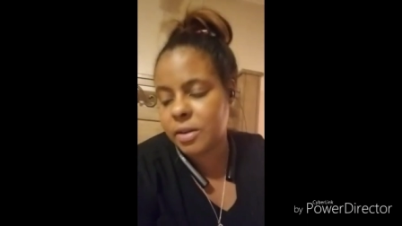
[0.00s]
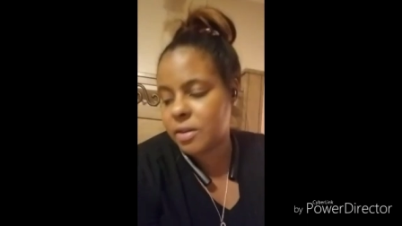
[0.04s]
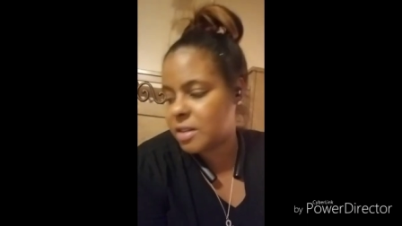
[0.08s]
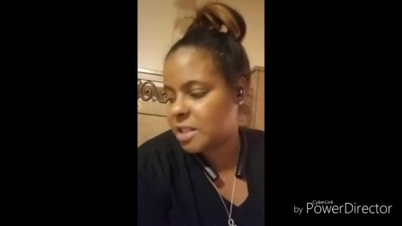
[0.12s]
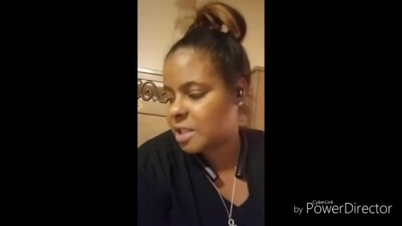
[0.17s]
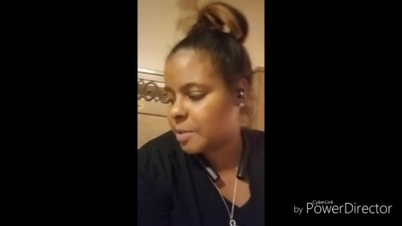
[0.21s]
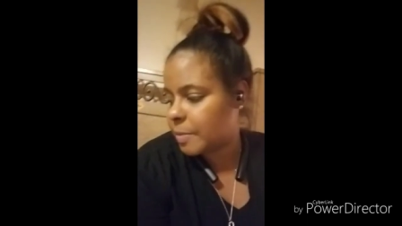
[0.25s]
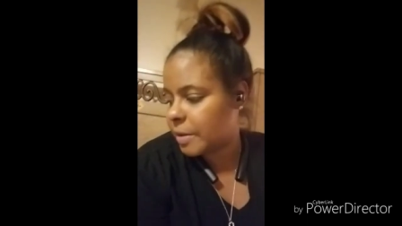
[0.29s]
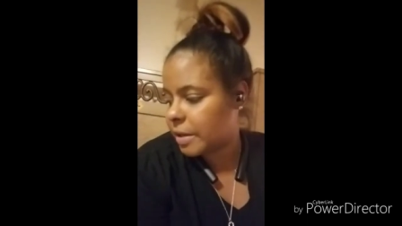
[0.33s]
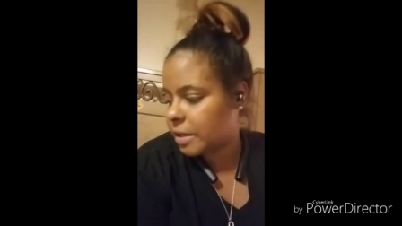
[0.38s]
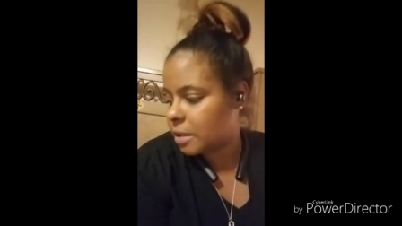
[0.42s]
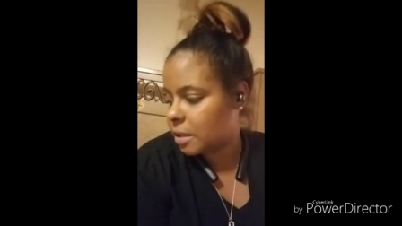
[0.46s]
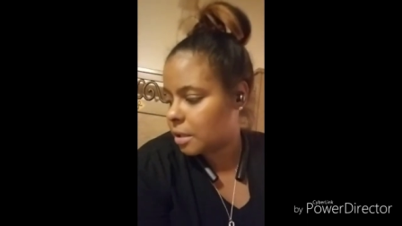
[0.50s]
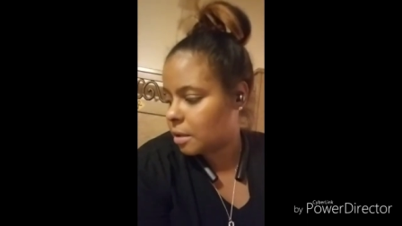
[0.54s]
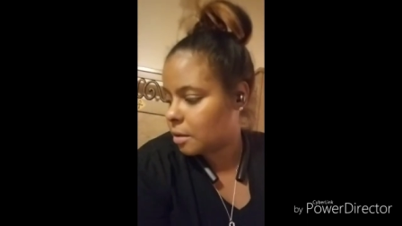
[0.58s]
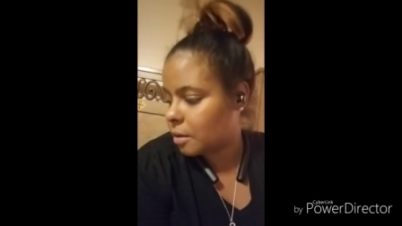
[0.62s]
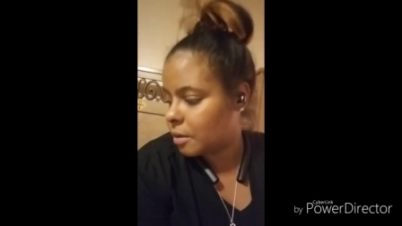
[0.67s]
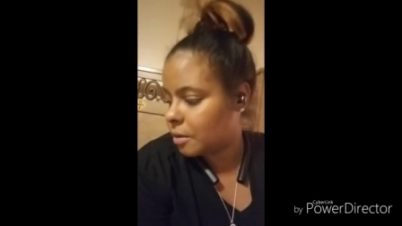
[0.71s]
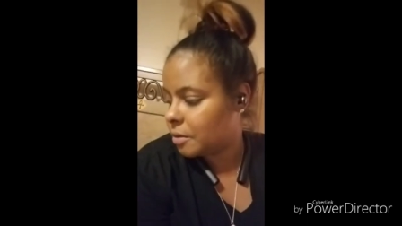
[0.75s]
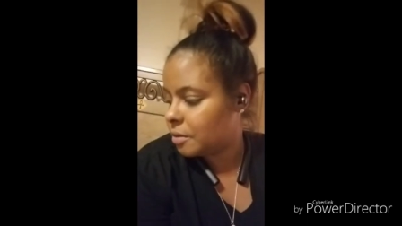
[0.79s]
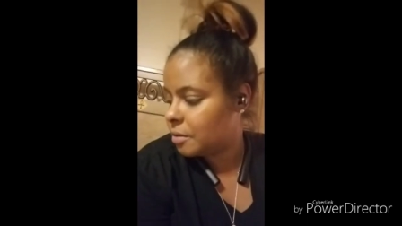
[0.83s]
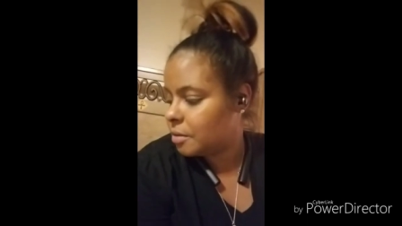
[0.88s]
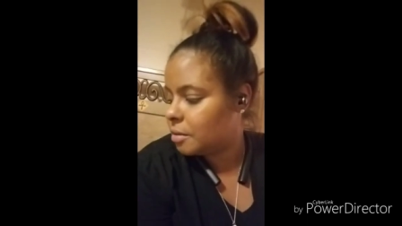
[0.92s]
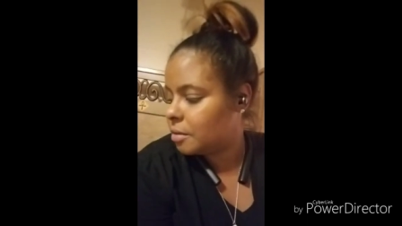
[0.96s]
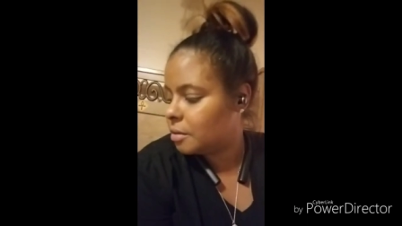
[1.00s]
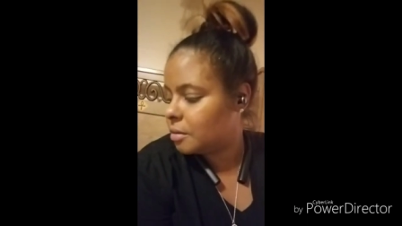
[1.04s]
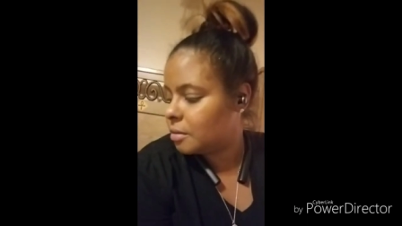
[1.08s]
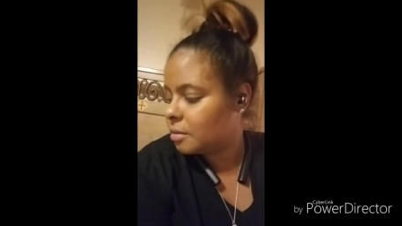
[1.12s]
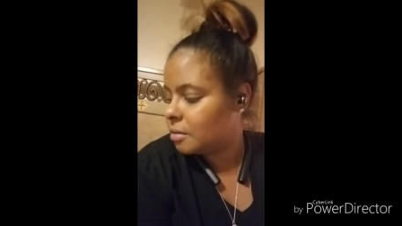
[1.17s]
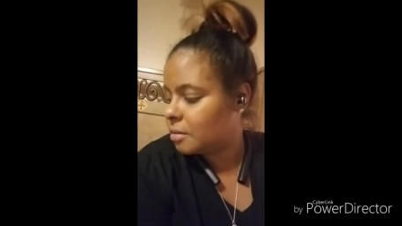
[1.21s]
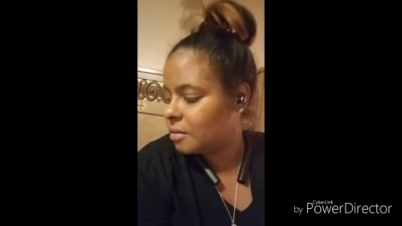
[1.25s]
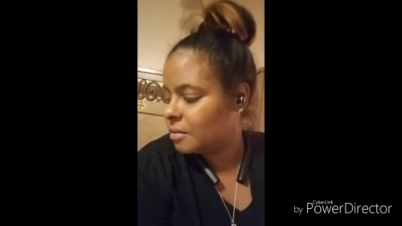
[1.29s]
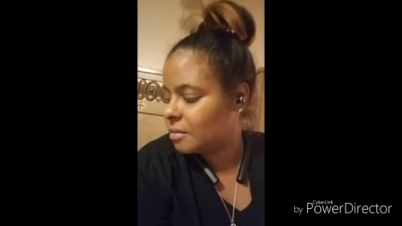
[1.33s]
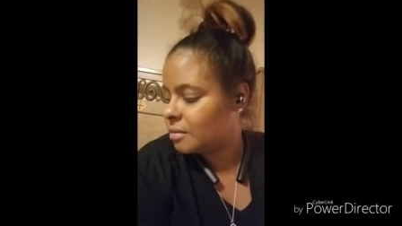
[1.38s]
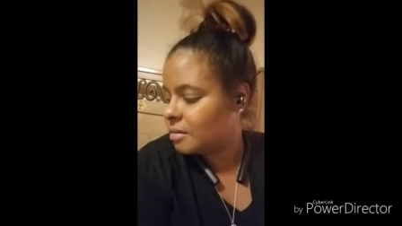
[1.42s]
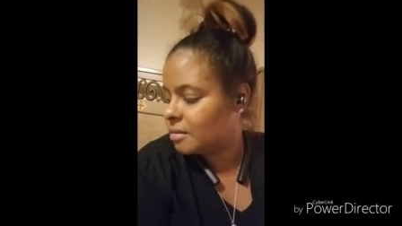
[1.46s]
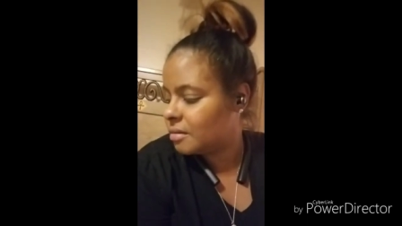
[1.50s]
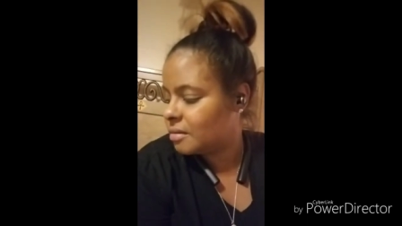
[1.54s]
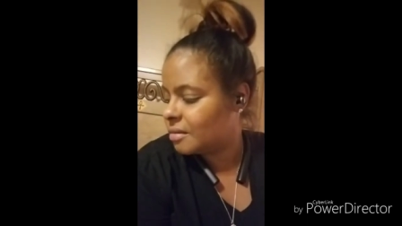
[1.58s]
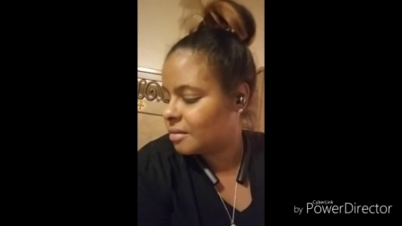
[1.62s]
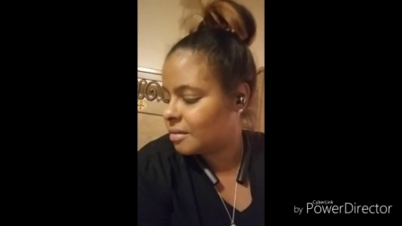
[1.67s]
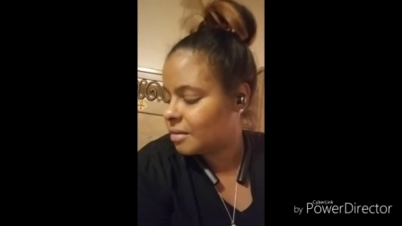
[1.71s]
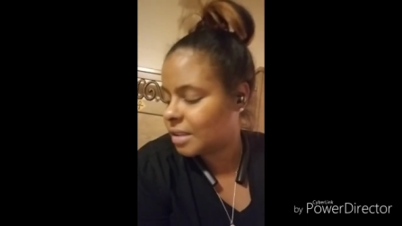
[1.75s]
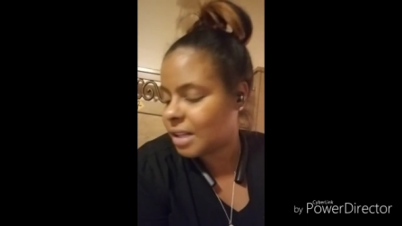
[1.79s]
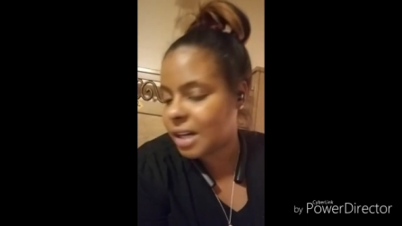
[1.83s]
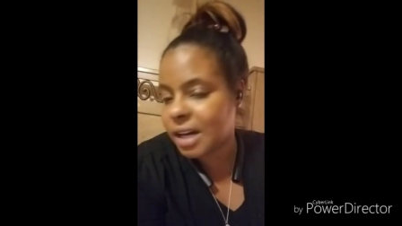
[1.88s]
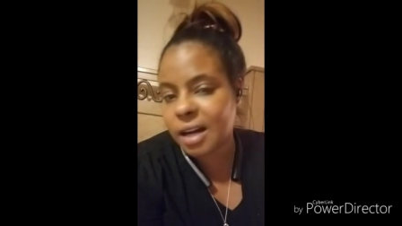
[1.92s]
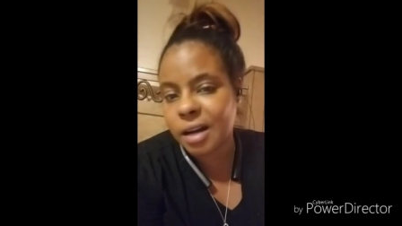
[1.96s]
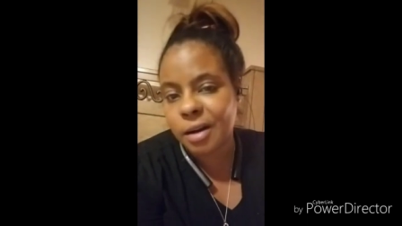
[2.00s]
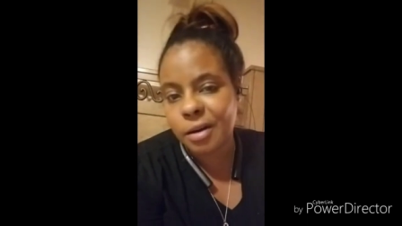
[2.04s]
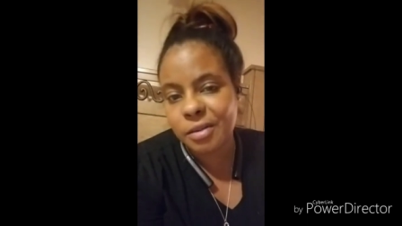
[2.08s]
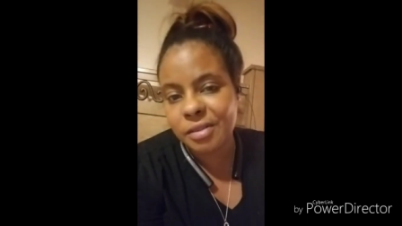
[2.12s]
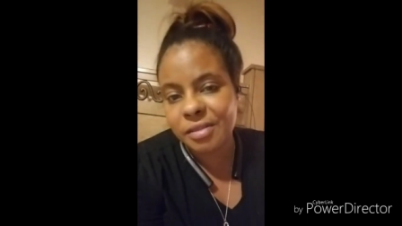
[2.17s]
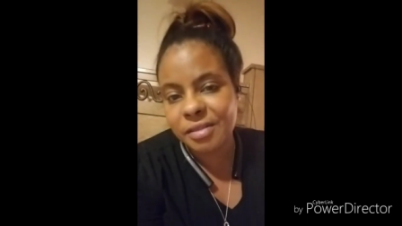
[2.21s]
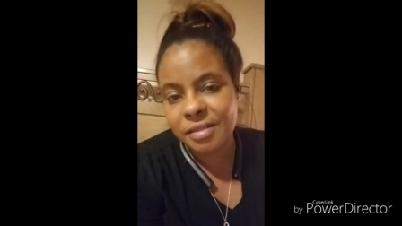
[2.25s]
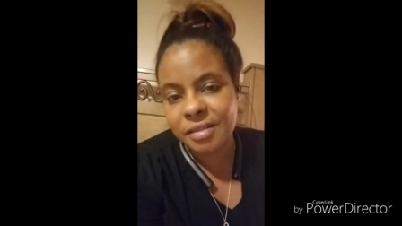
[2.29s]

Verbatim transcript: Espiritito doll,